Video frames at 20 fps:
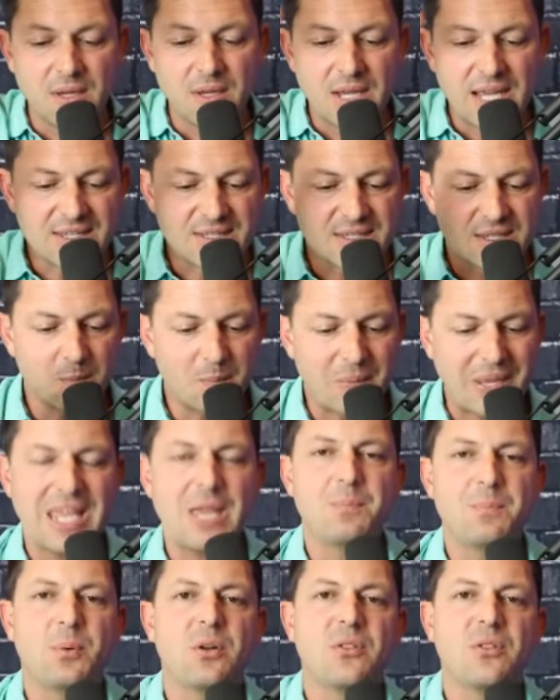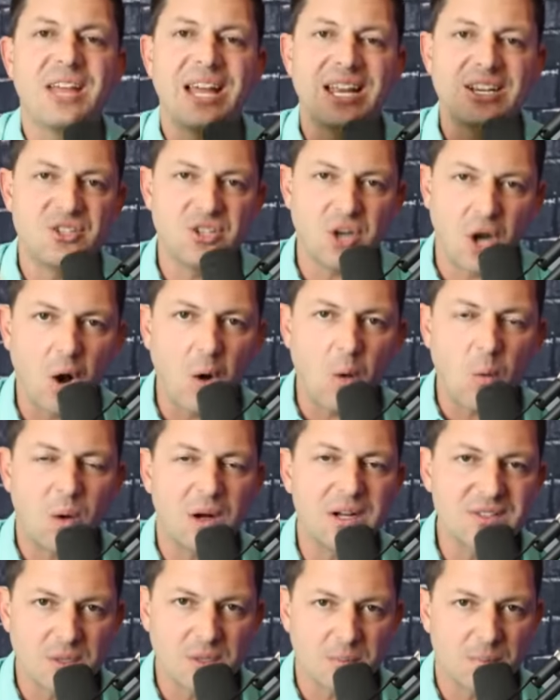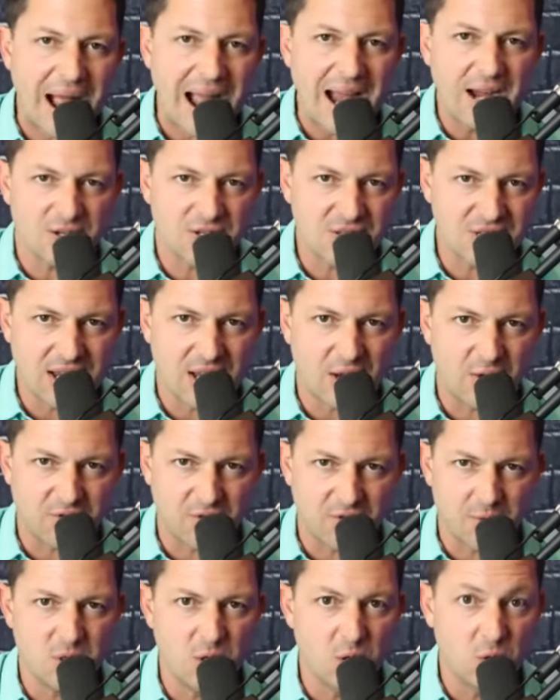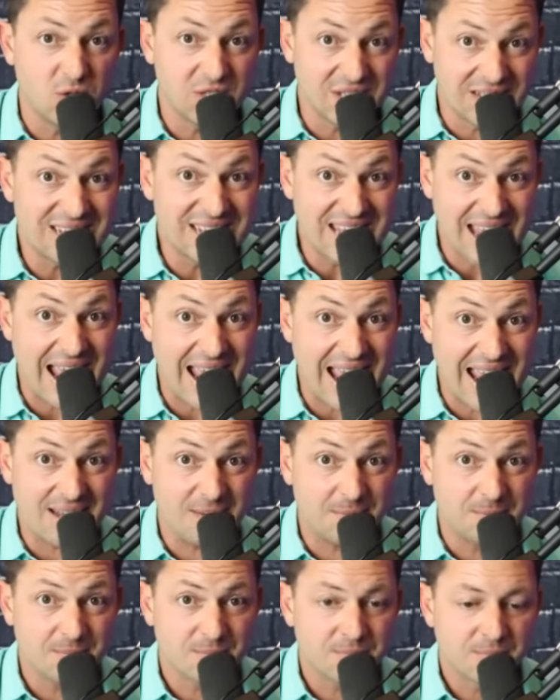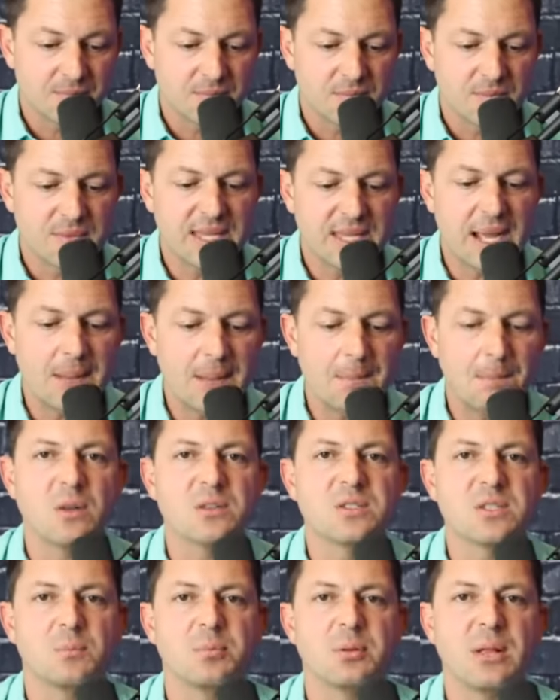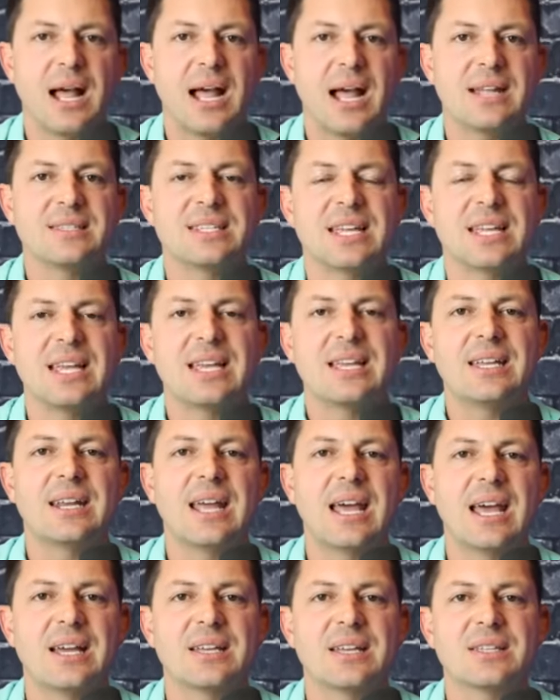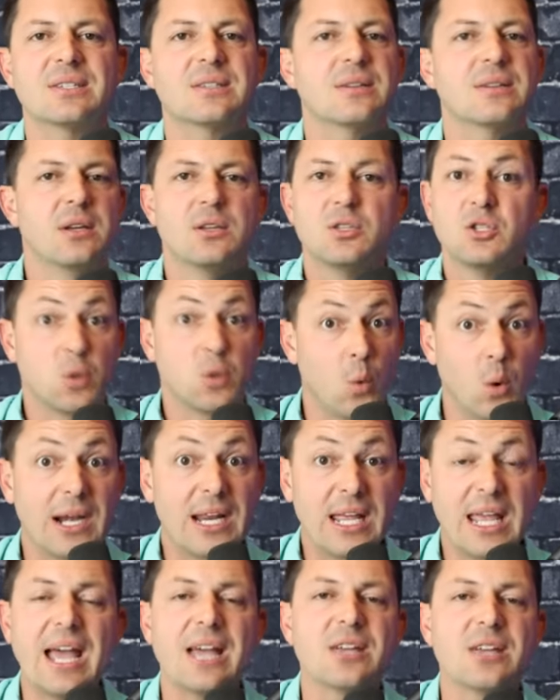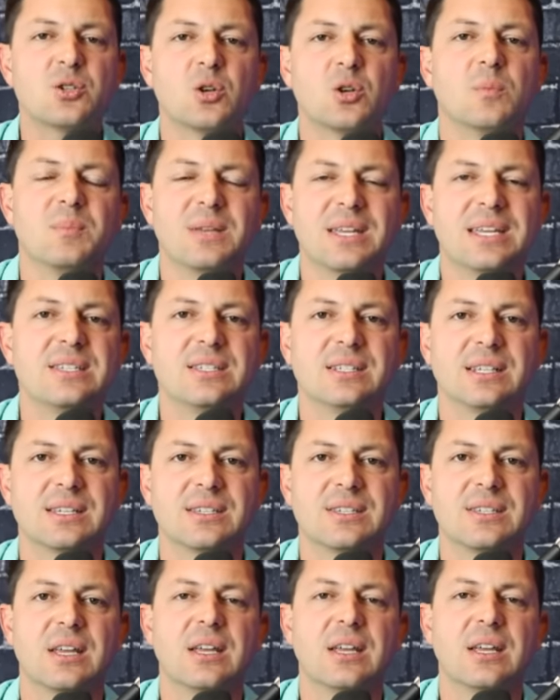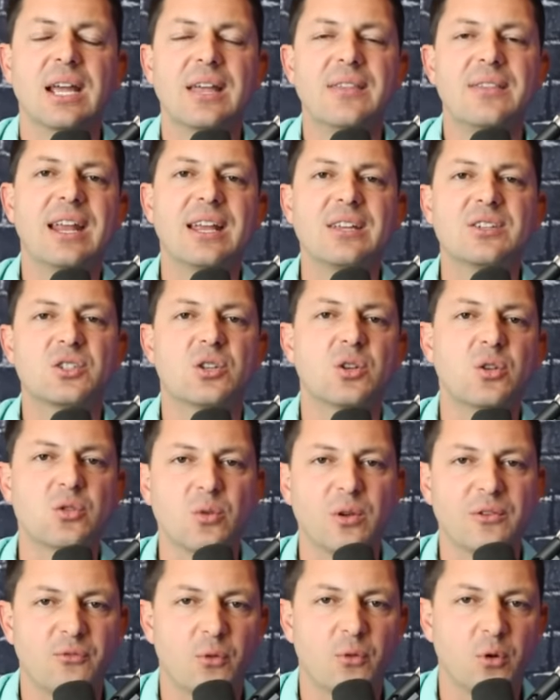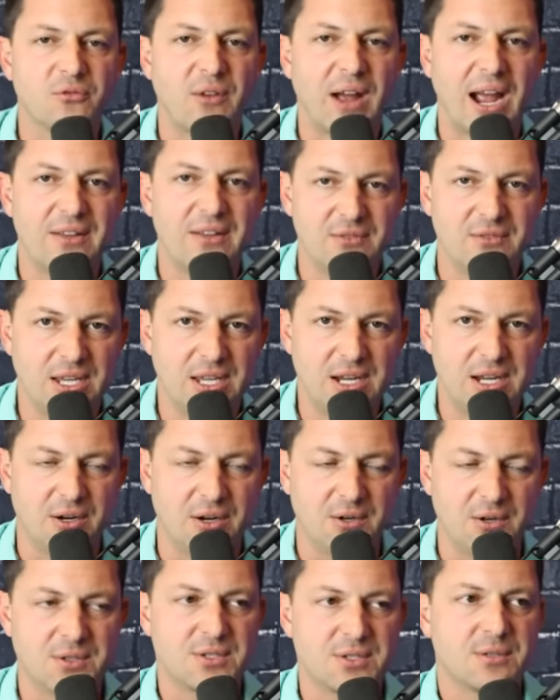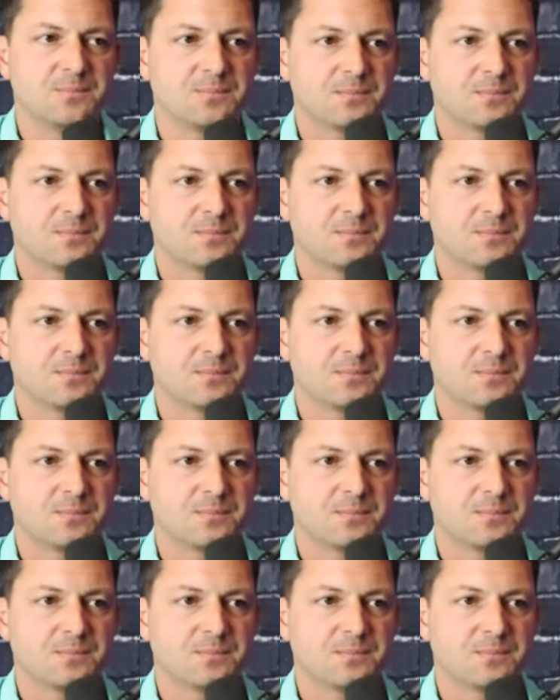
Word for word: It's the people that don't want to buy or sell from you today that multiply 10x, 20x your business in the next two, three, four, five years.